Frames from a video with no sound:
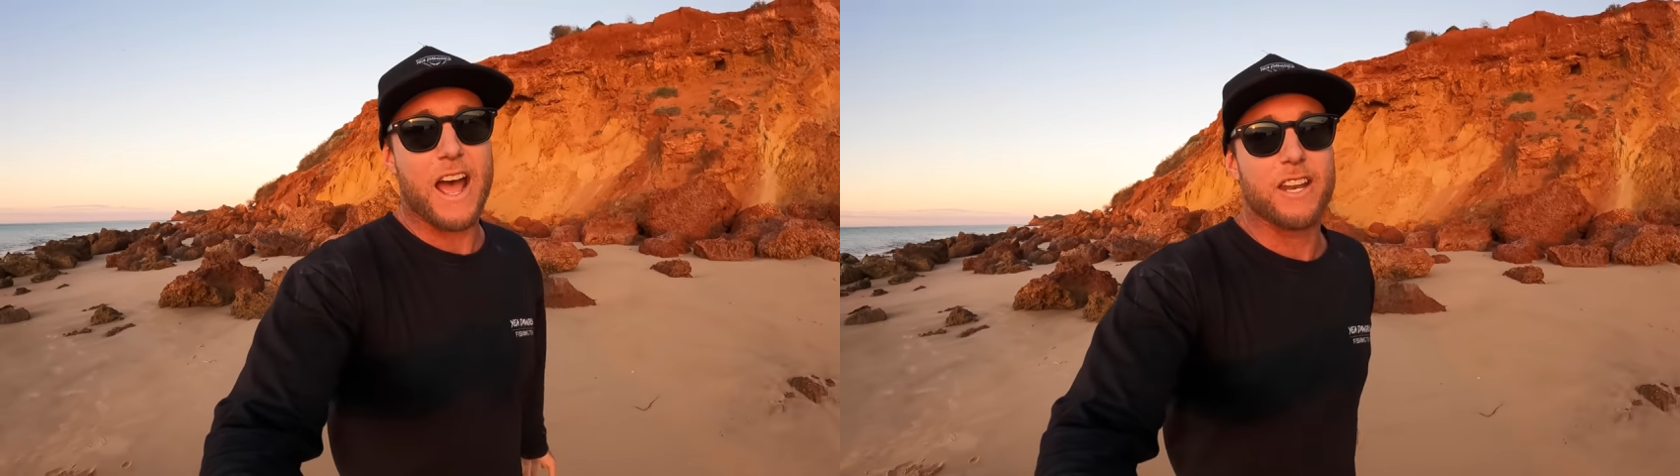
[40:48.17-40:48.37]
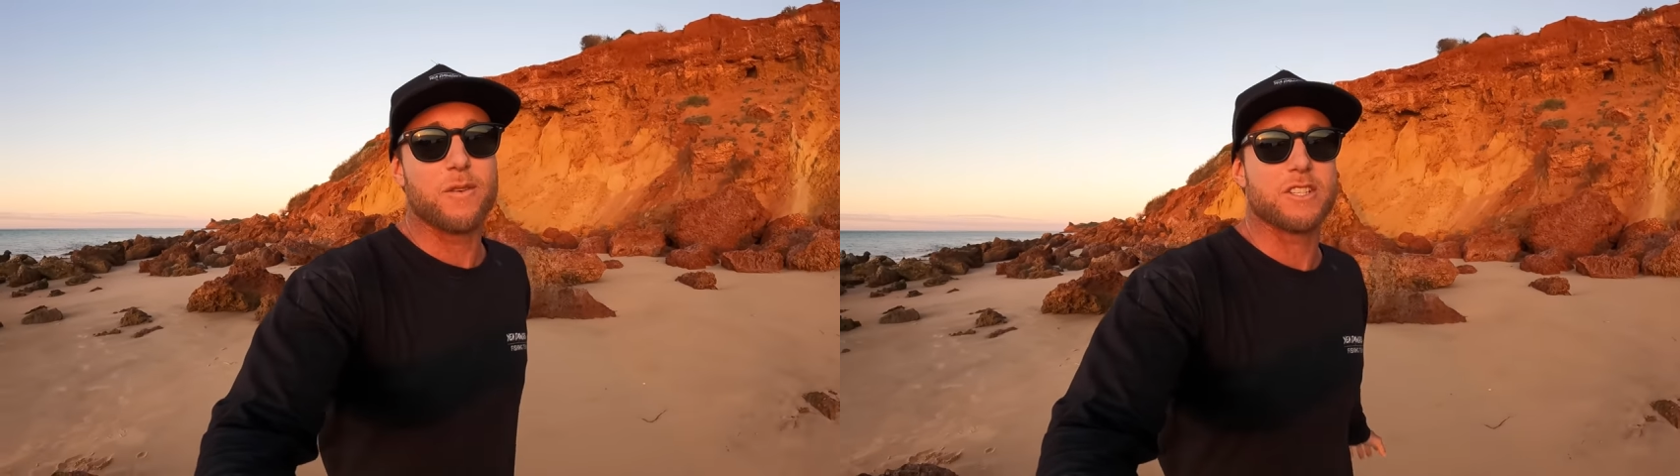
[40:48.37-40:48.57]

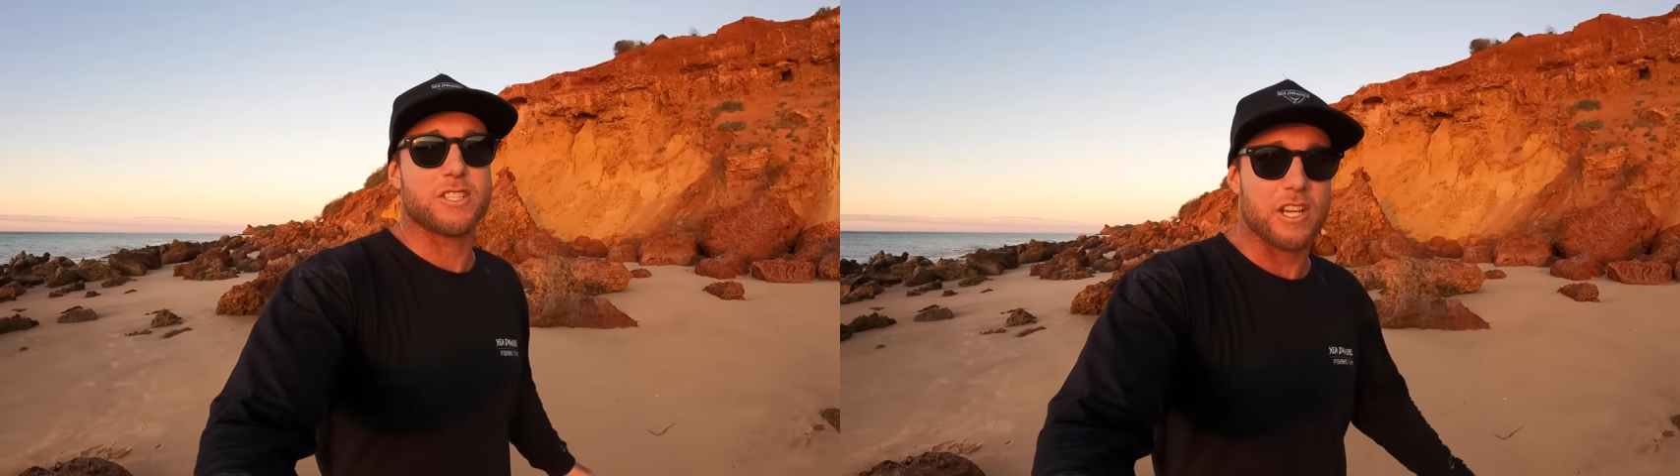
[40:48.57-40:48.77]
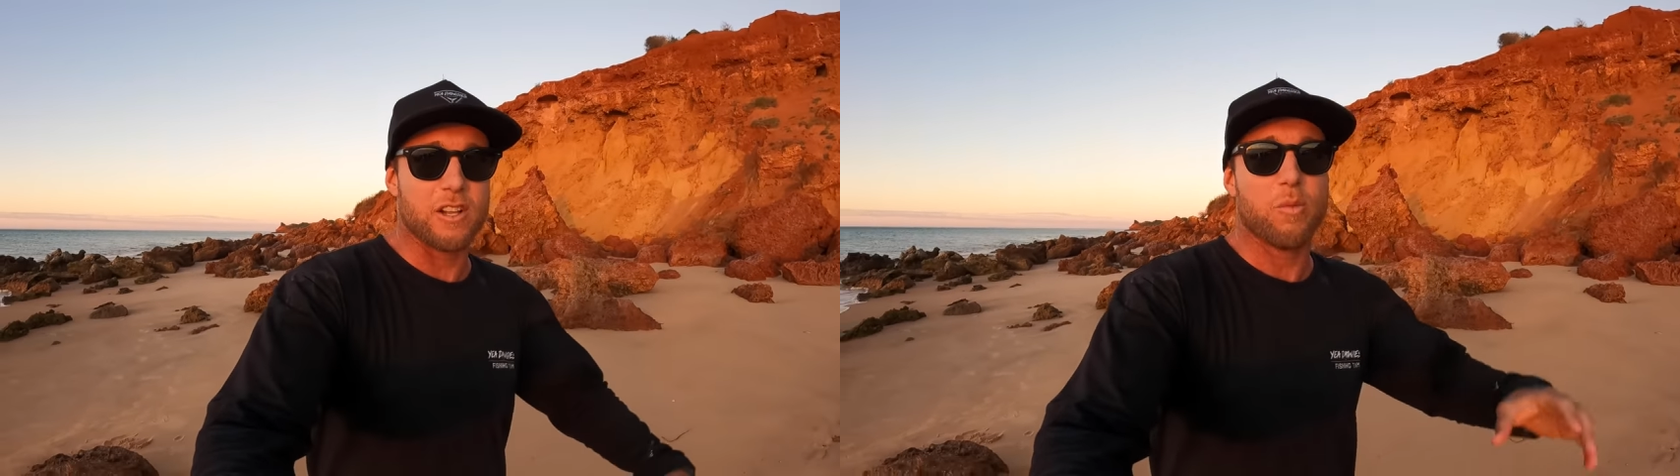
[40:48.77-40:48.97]
and you are
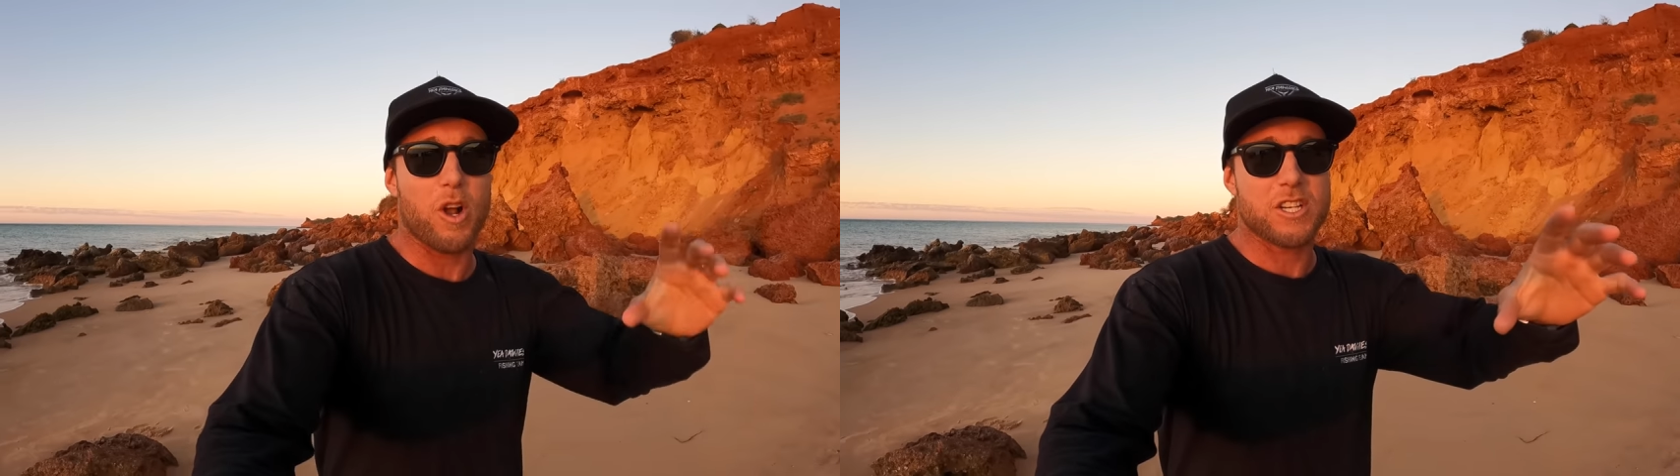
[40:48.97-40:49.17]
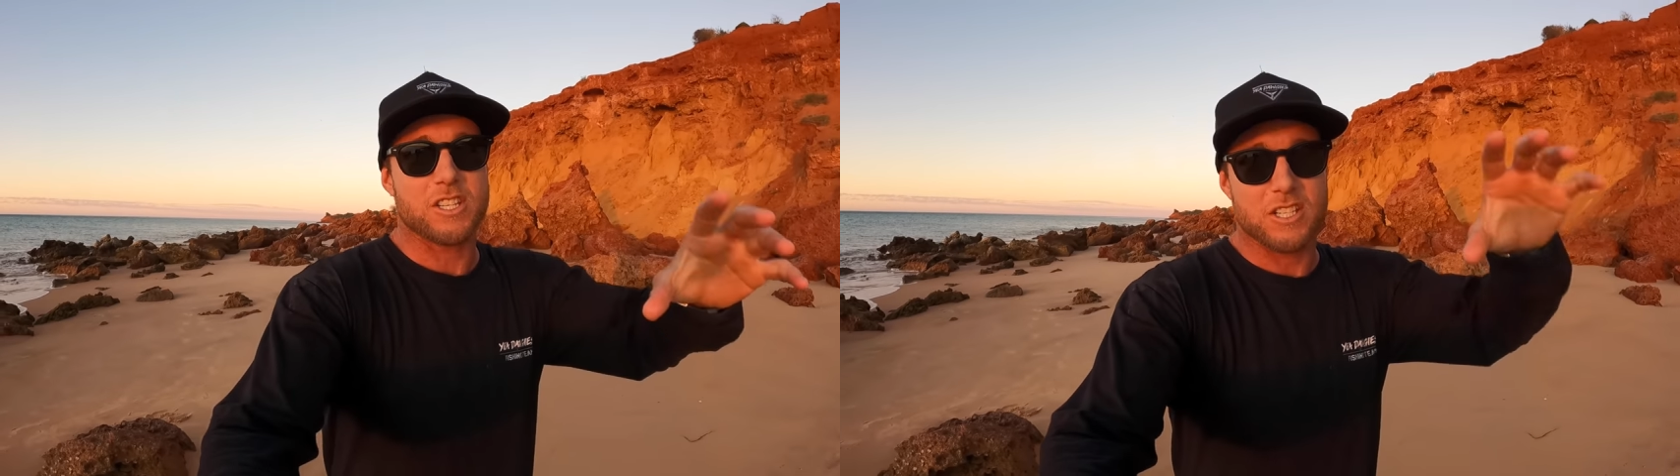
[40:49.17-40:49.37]
still
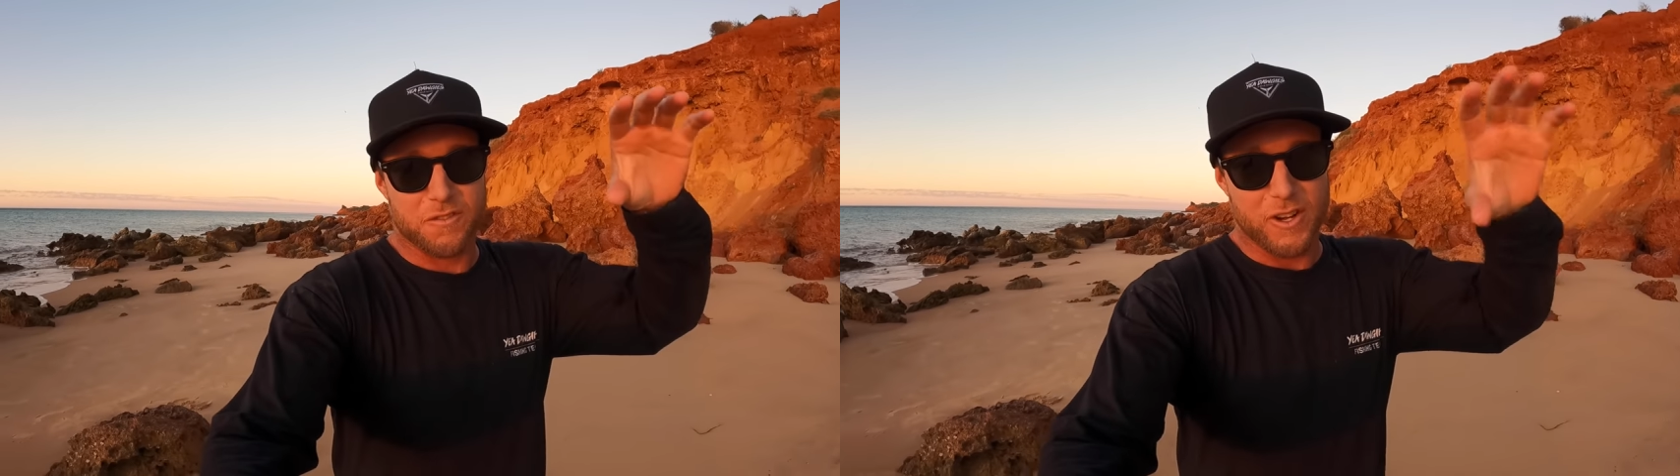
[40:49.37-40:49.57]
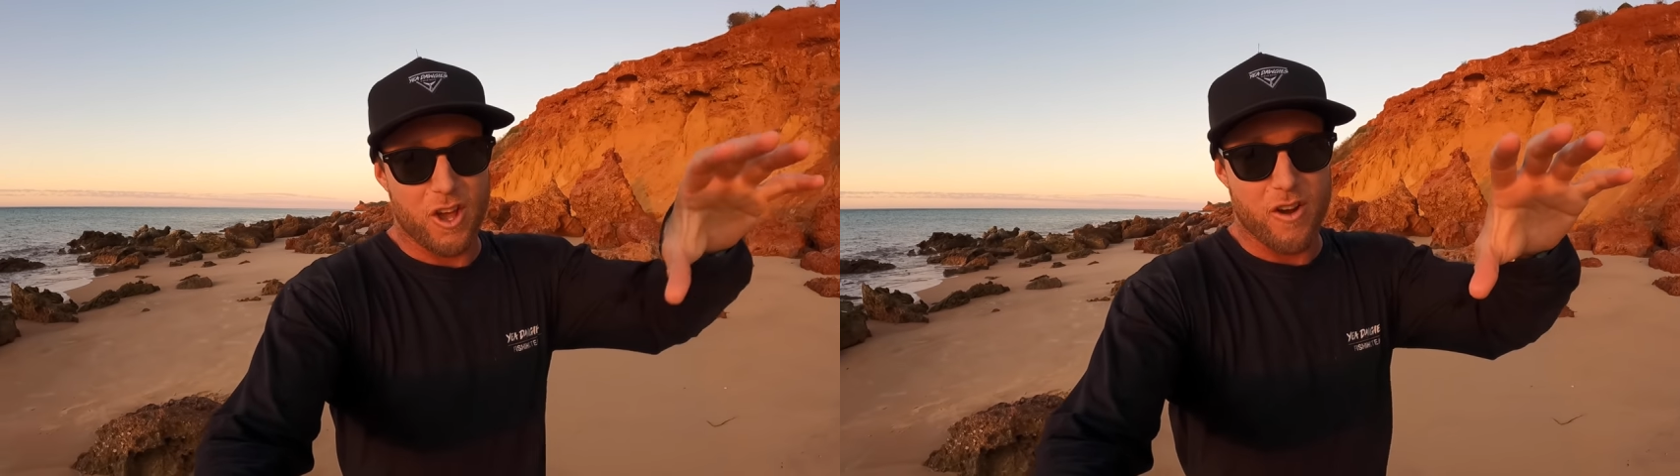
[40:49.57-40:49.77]
watching this
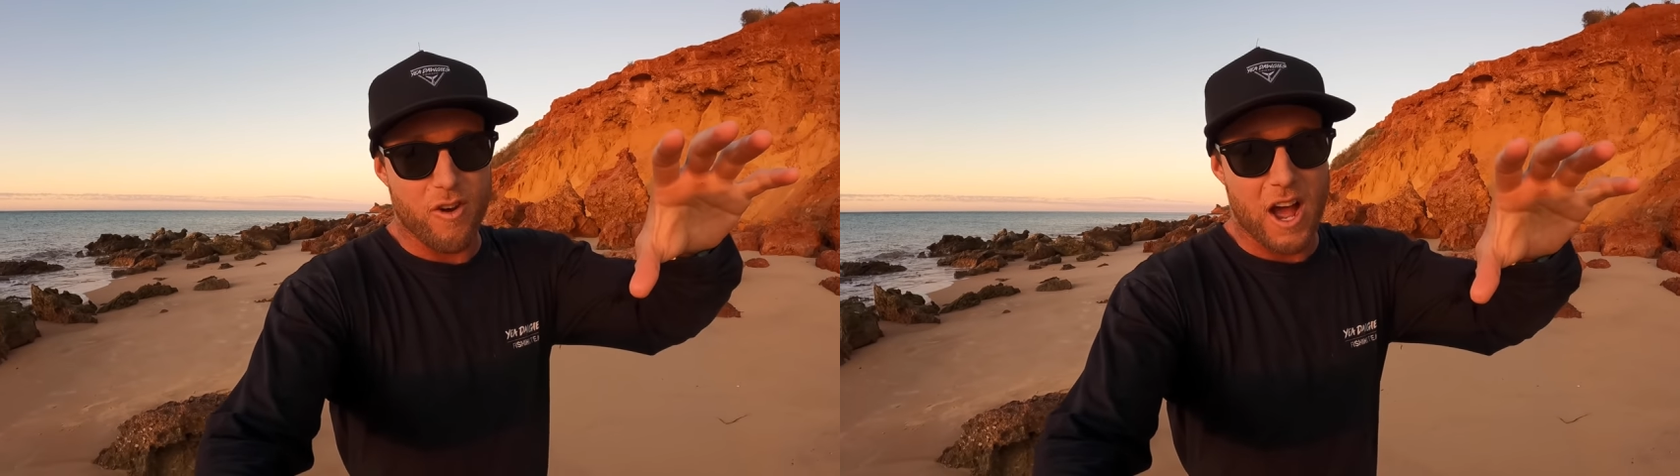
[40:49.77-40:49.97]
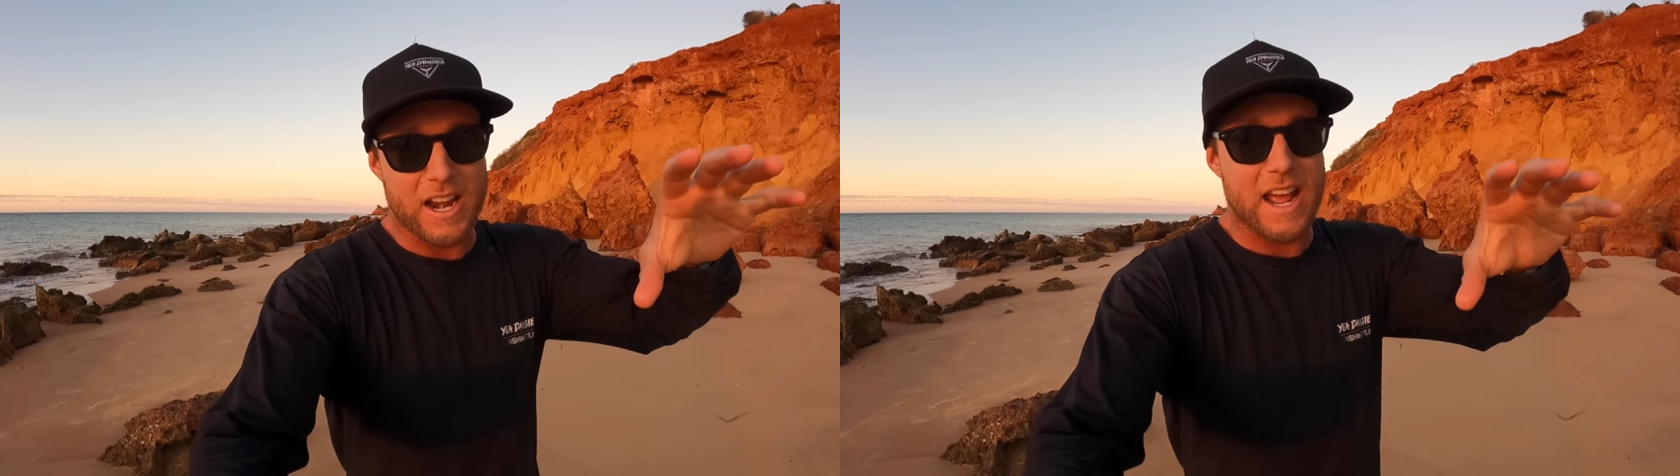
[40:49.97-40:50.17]
video
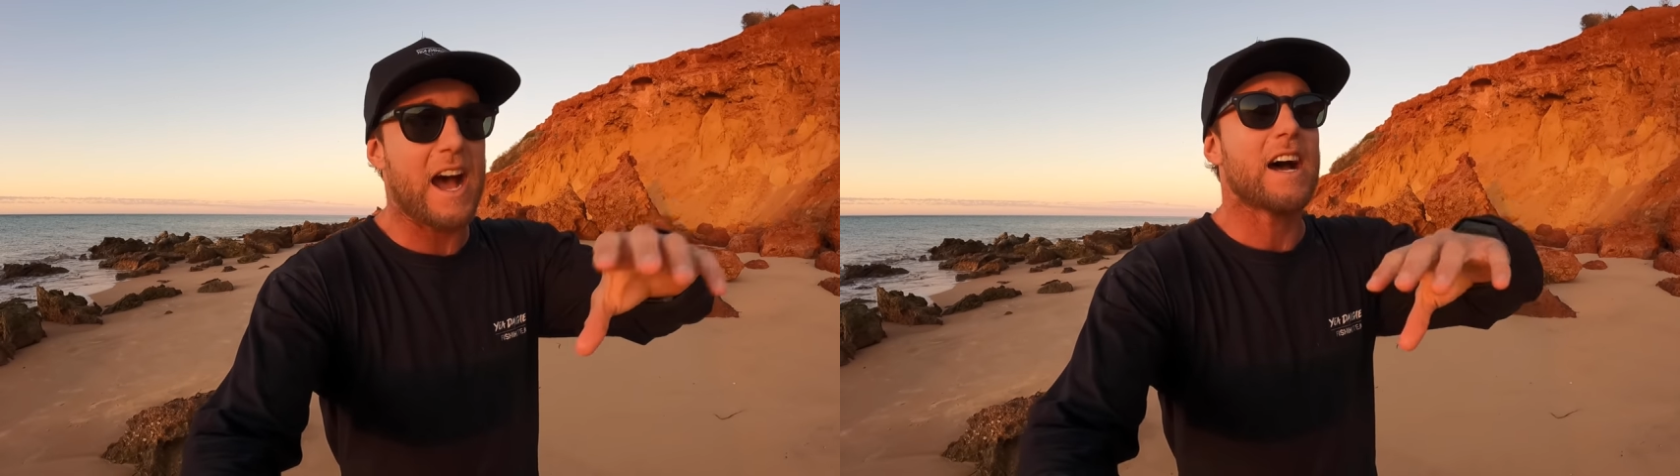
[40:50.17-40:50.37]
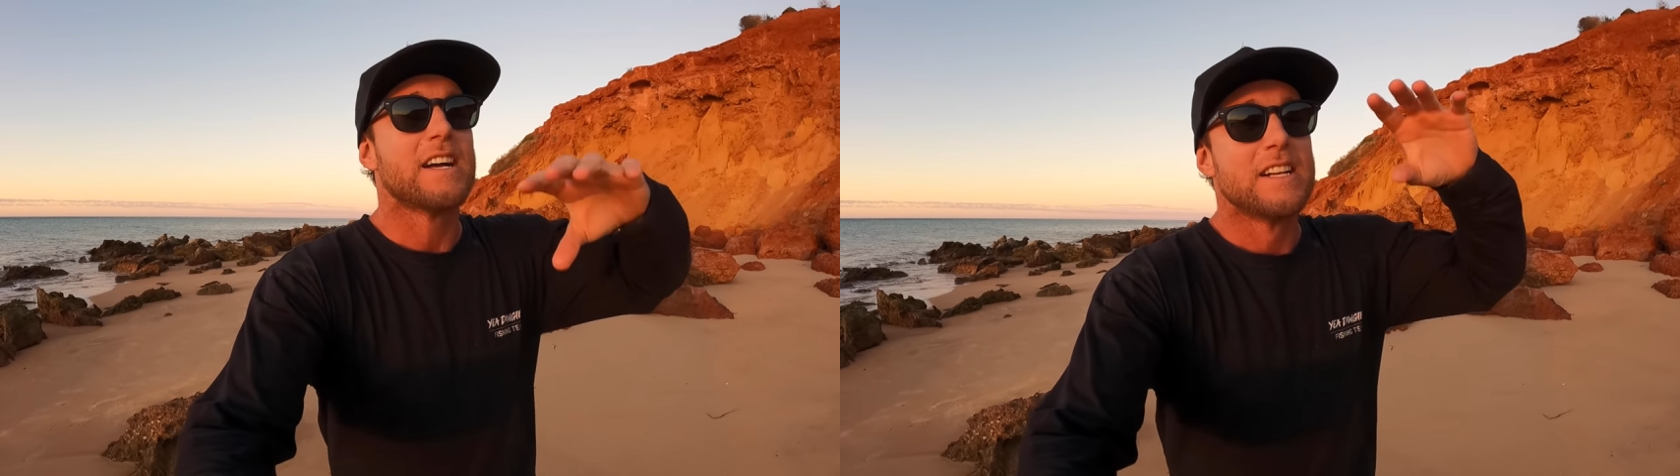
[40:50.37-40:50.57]
right
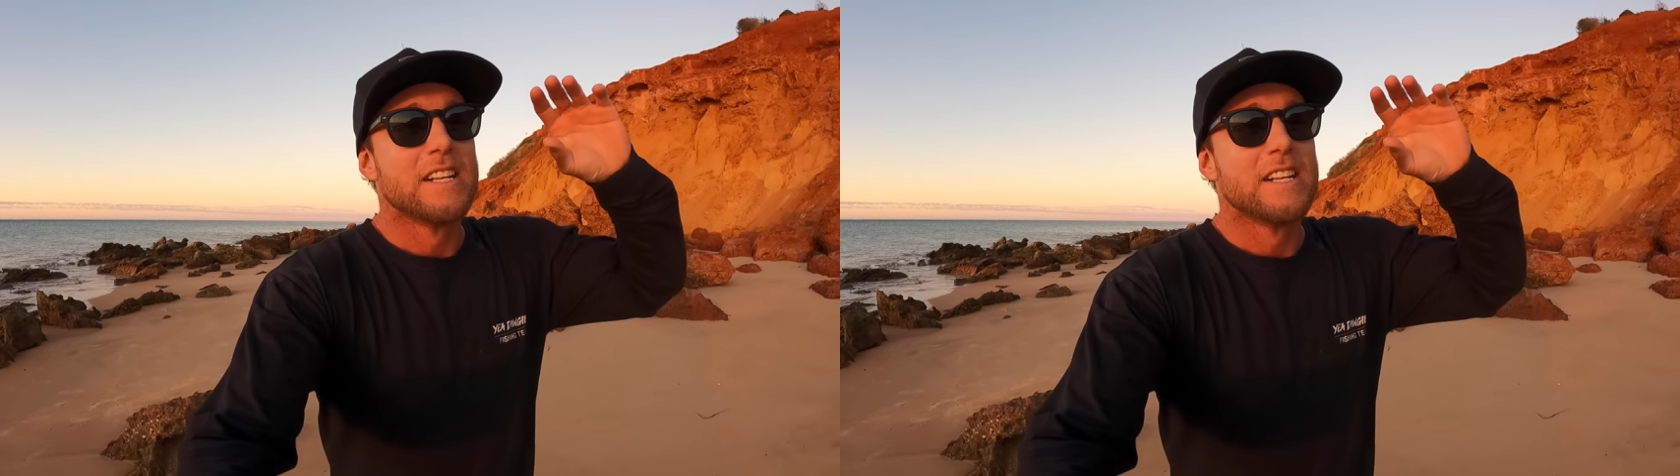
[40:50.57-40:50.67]
now,